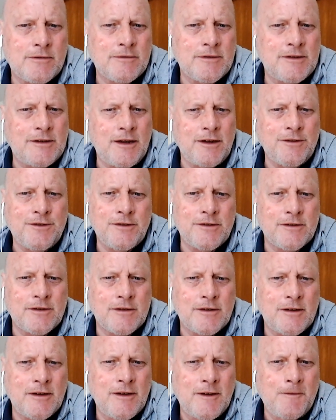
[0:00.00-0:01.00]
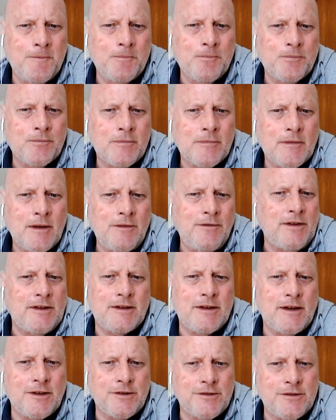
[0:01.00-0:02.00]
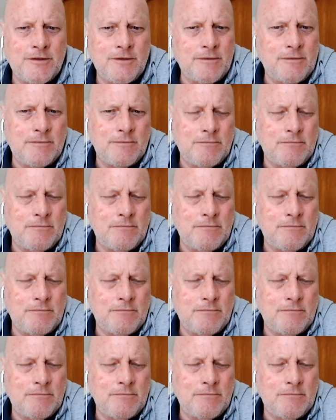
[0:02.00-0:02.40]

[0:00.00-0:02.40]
or it doesn't. If it doesn't,